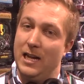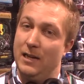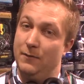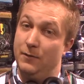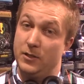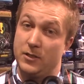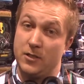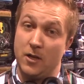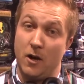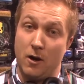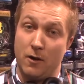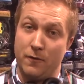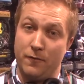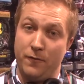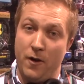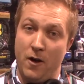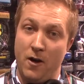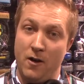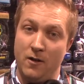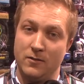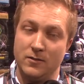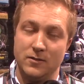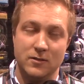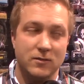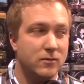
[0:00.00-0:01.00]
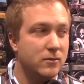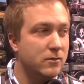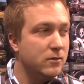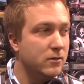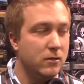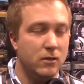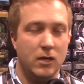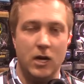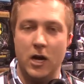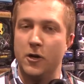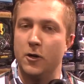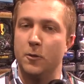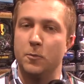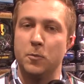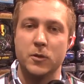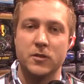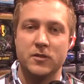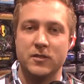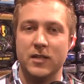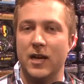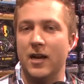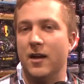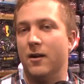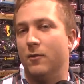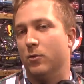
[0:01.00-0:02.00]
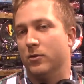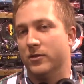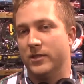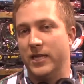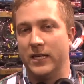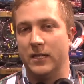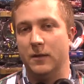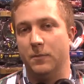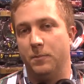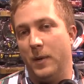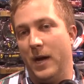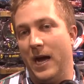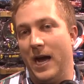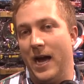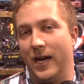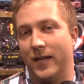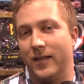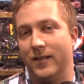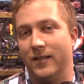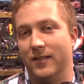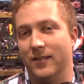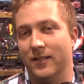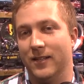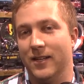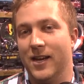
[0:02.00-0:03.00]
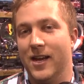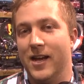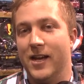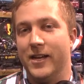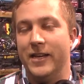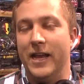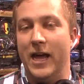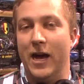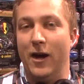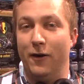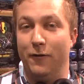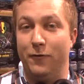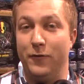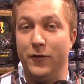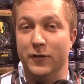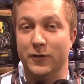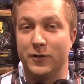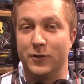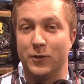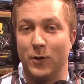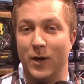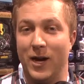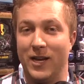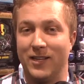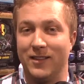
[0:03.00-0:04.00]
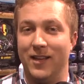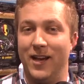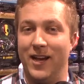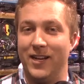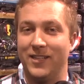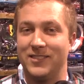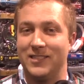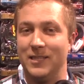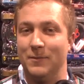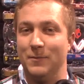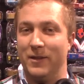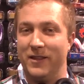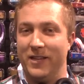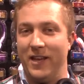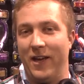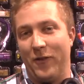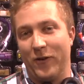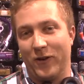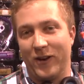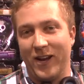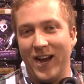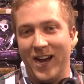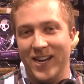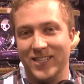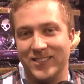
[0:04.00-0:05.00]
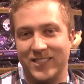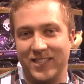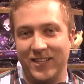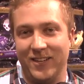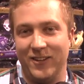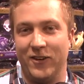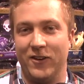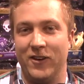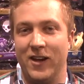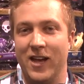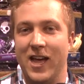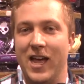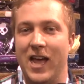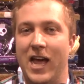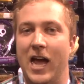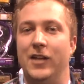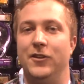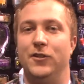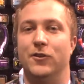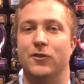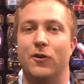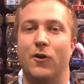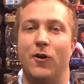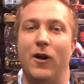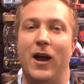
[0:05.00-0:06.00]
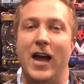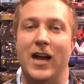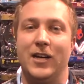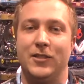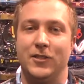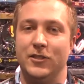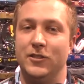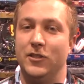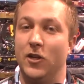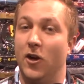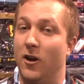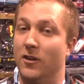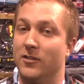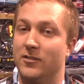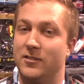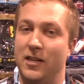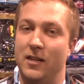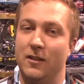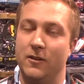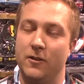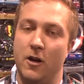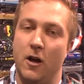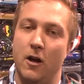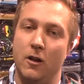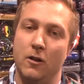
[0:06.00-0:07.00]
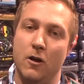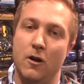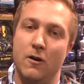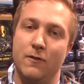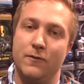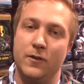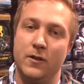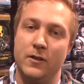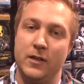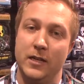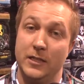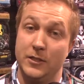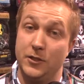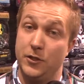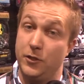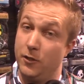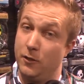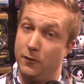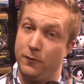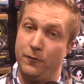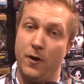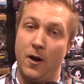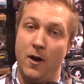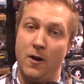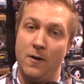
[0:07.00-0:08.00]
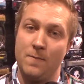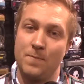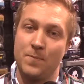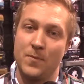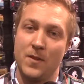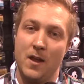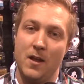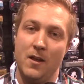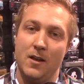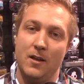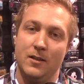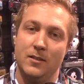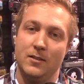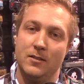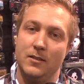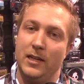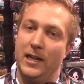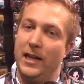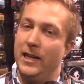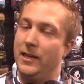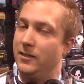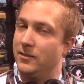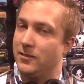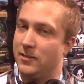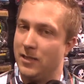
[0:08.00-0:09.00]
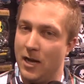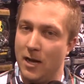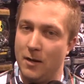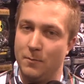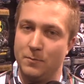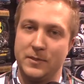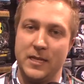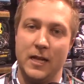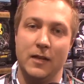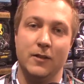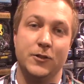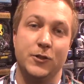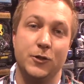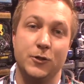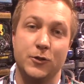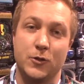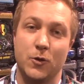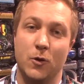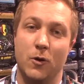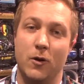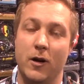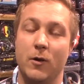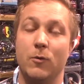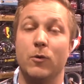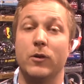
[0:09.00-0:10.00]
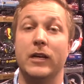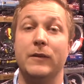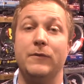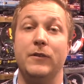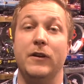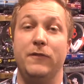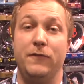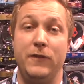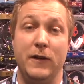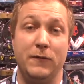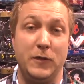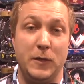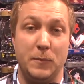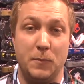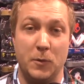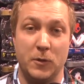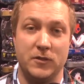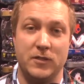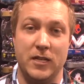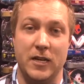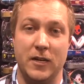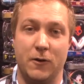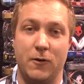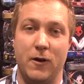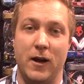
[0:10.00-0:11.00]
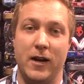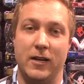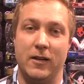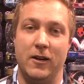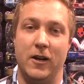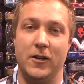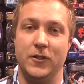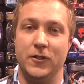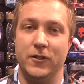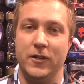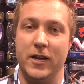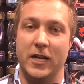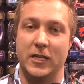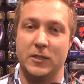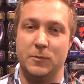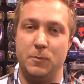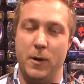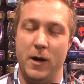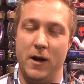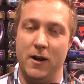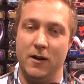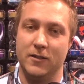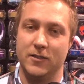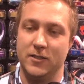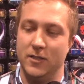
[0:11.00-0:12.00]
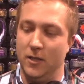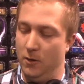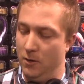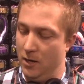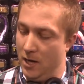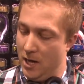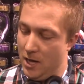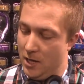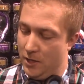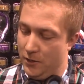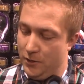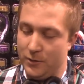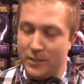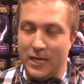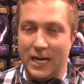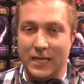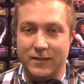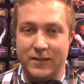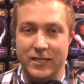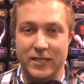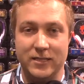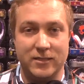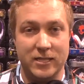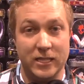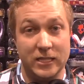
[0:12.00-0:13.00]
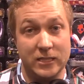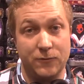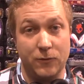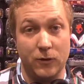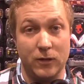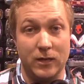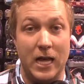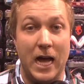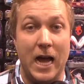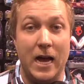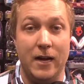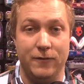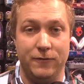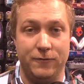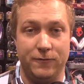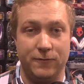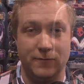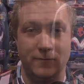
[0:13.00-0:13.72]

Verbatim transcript: if it's our fault, 100% we'll take it back. Now, if you shred like some of the other guys here and you're crashing yard selling all over and it's your fault, hit us up, tell us your story. We'll give you a 50% credit on your next pair. So you got these things for life.